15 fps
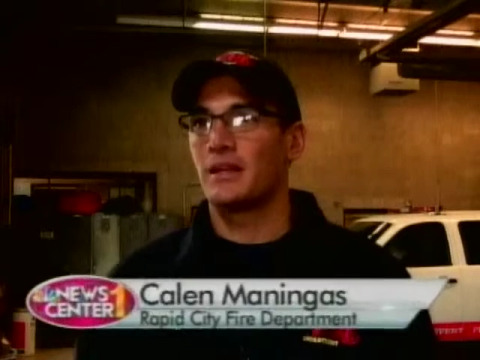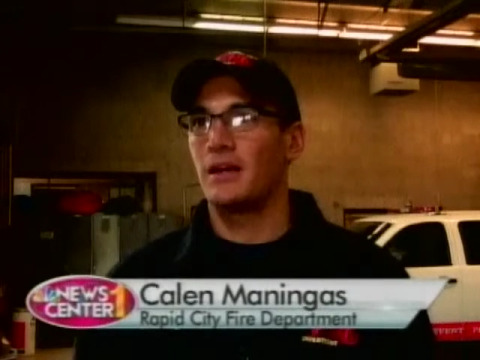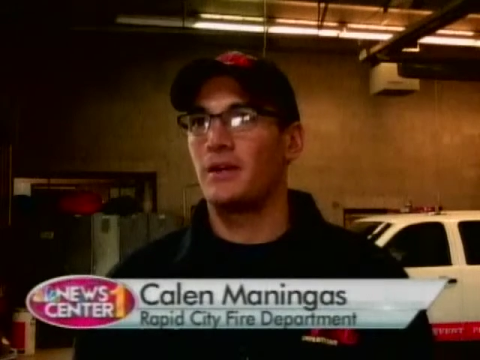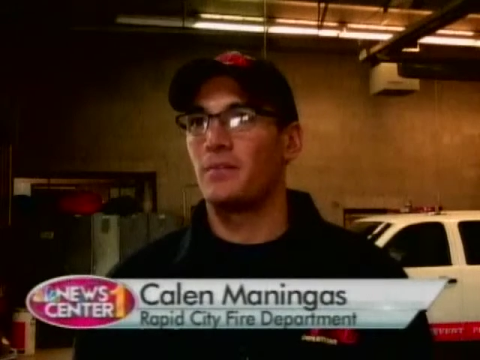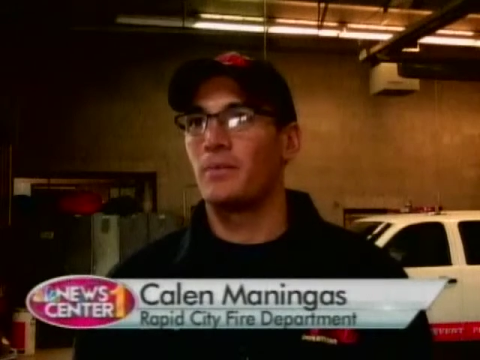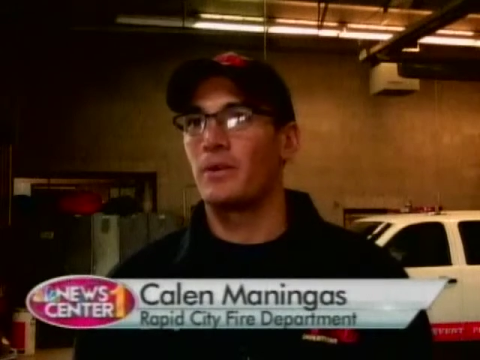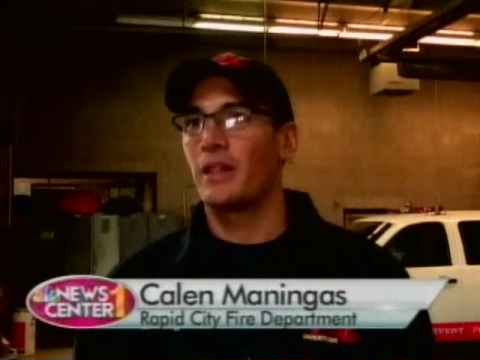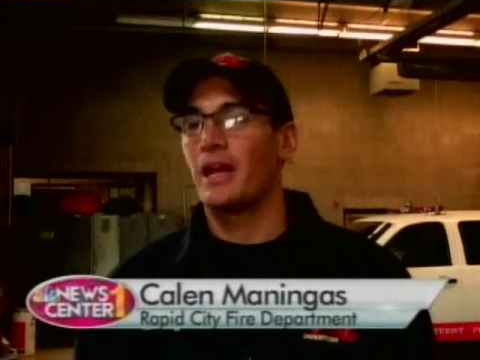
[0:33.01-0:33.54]

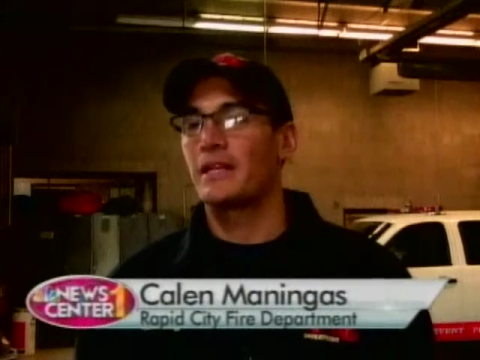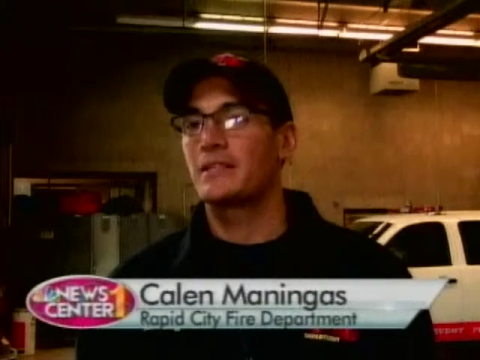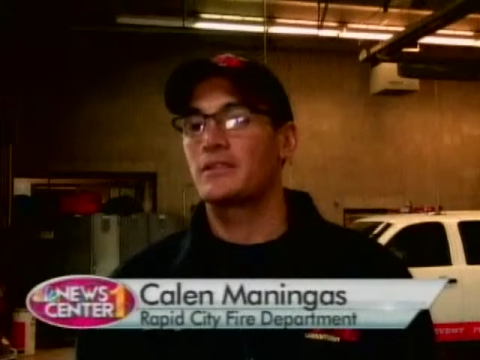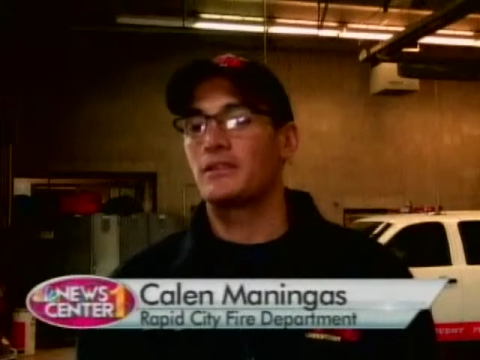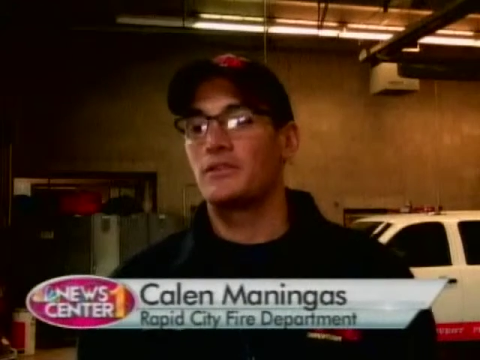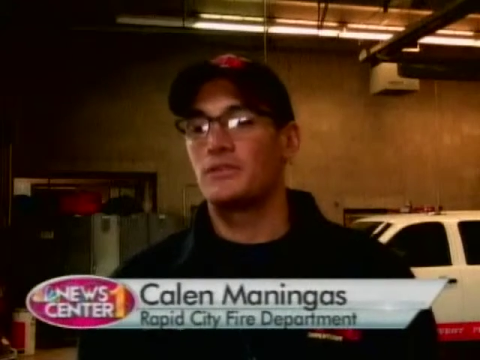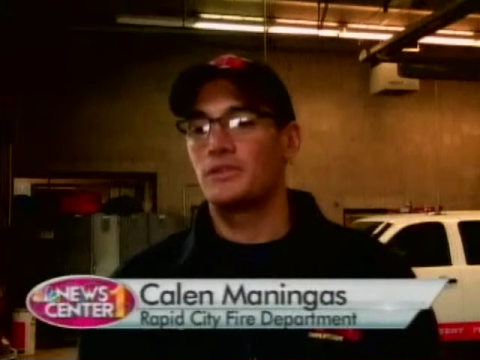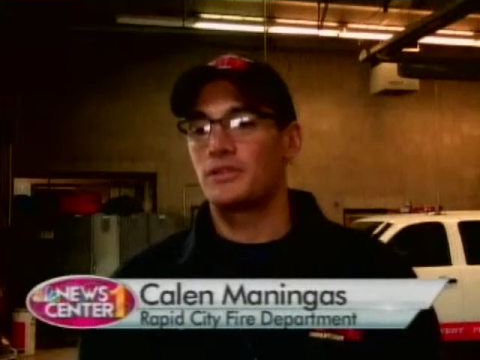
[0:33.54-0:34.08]
Um, we like
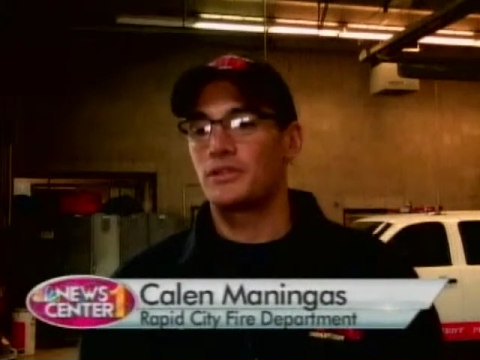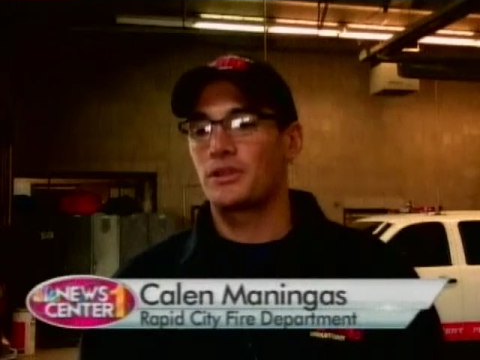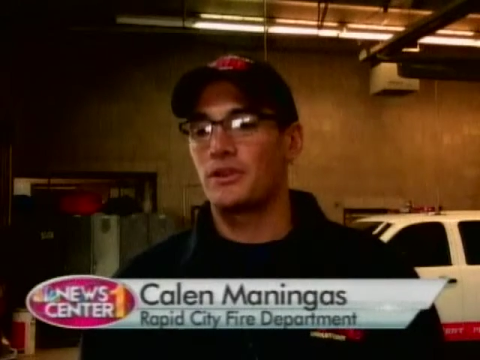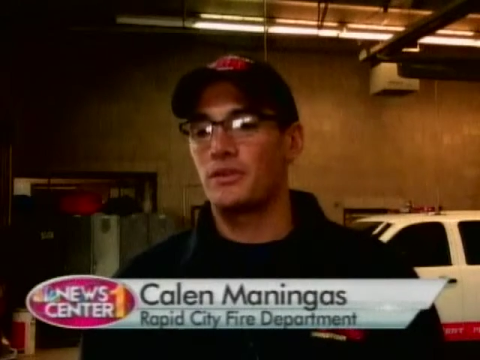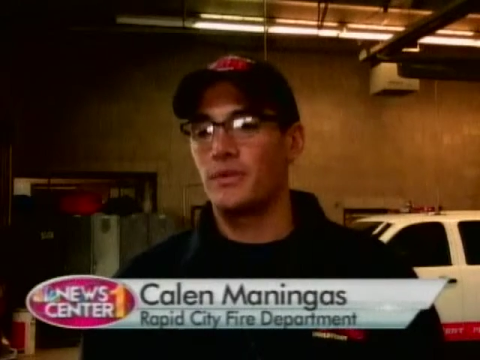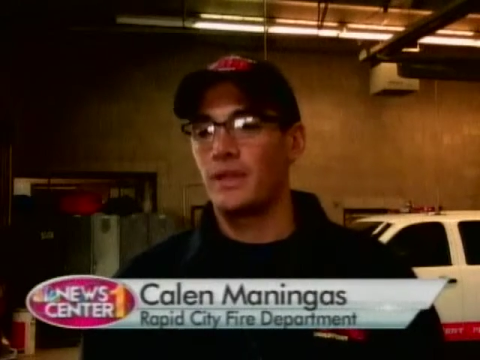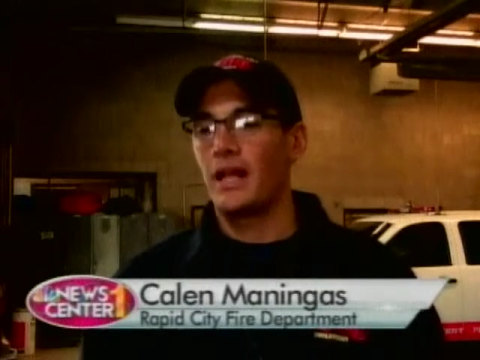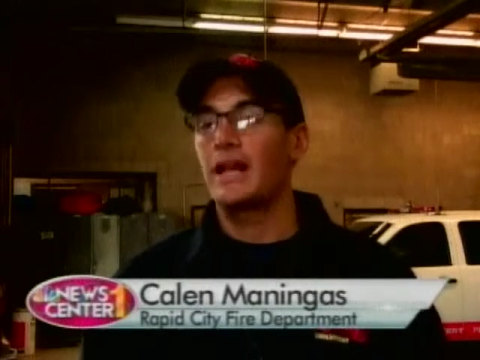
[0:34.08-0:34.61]
to
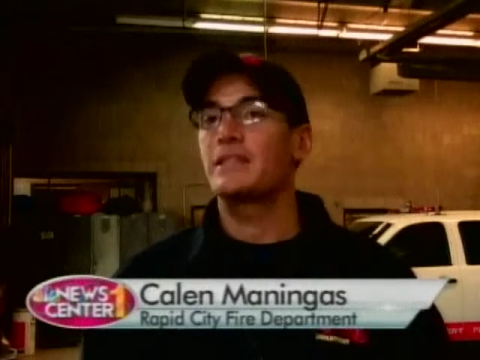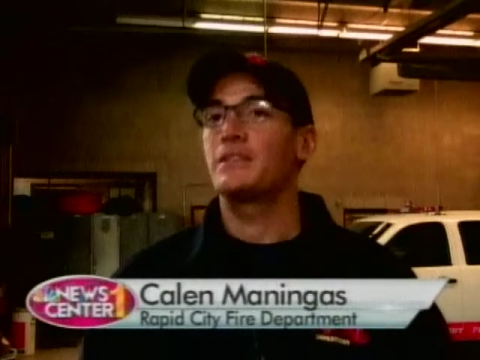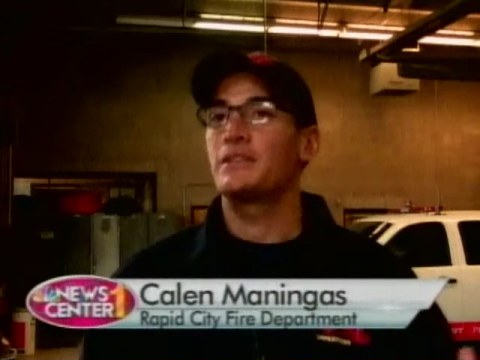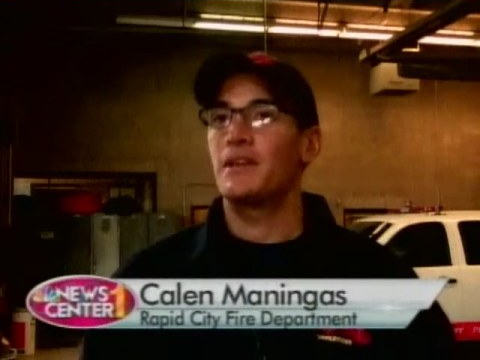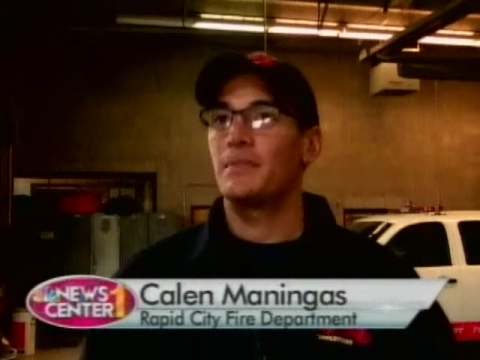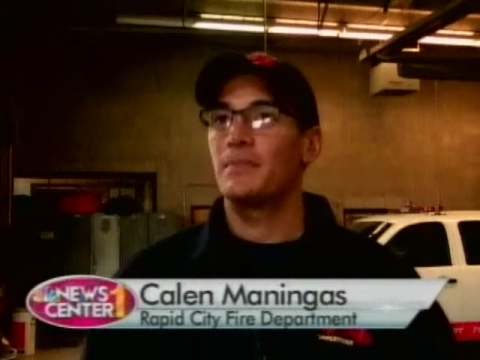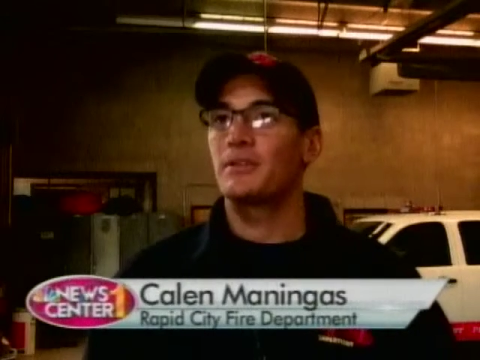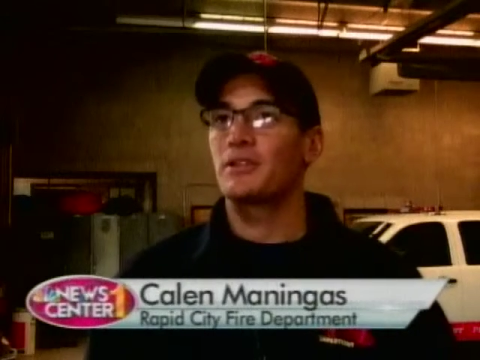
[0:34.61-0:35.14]
show, we like to
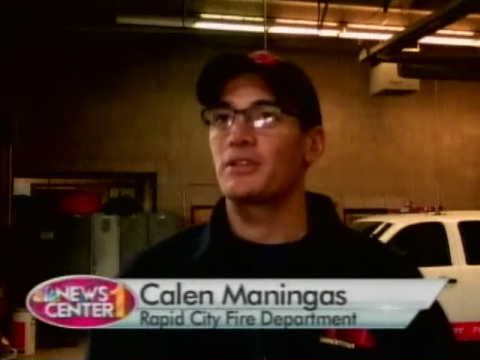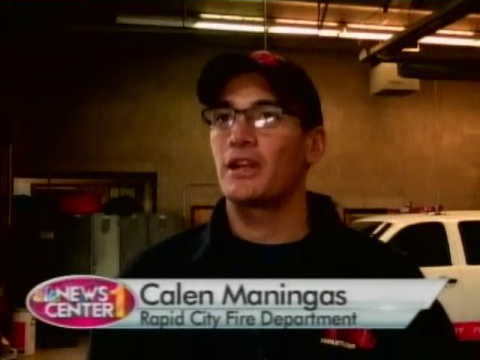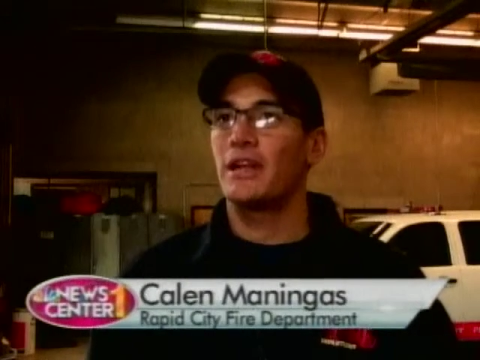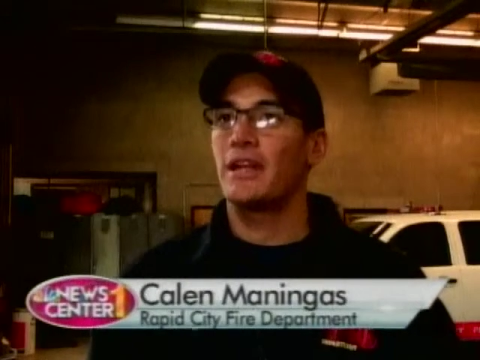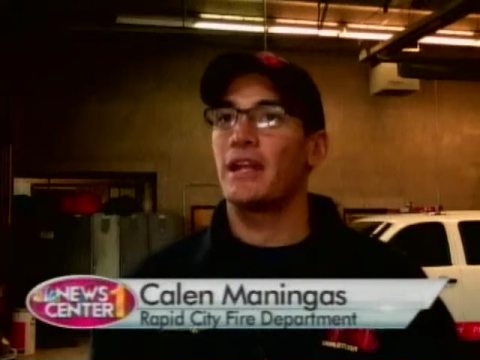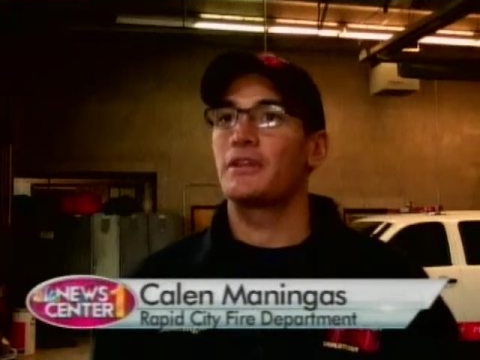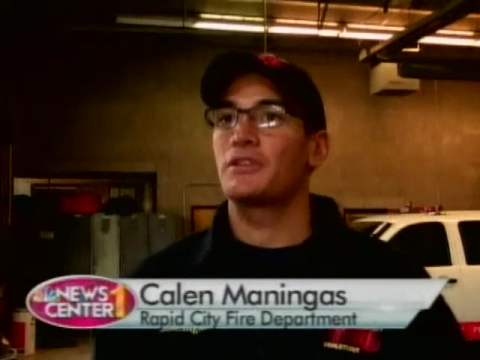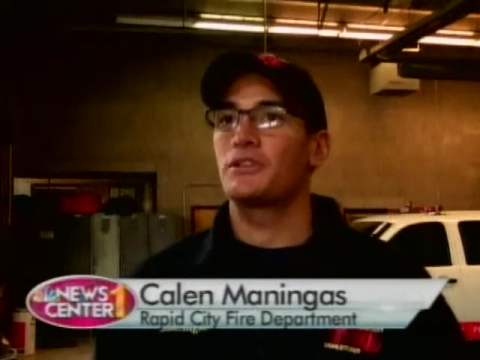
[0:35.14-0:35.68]

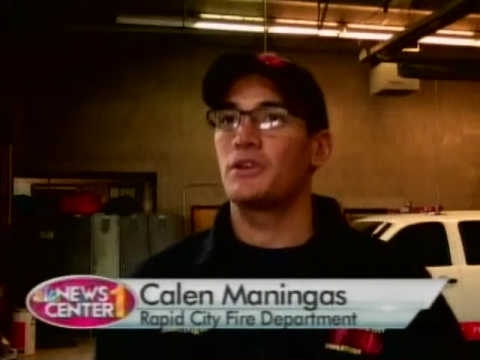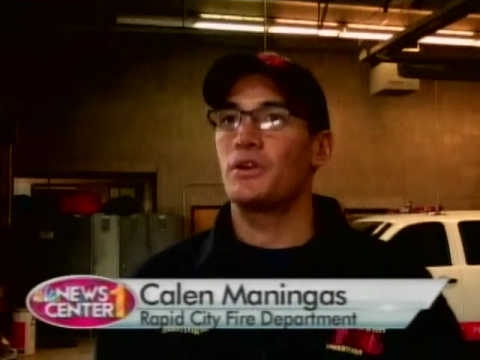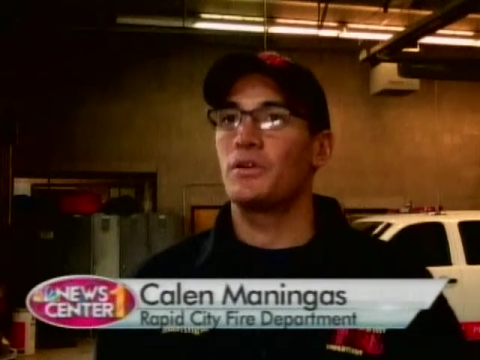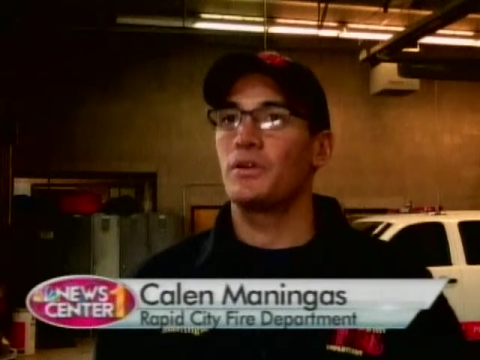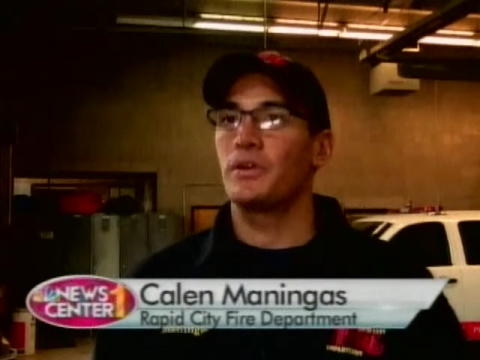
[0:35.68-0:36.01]
demonstrate and show,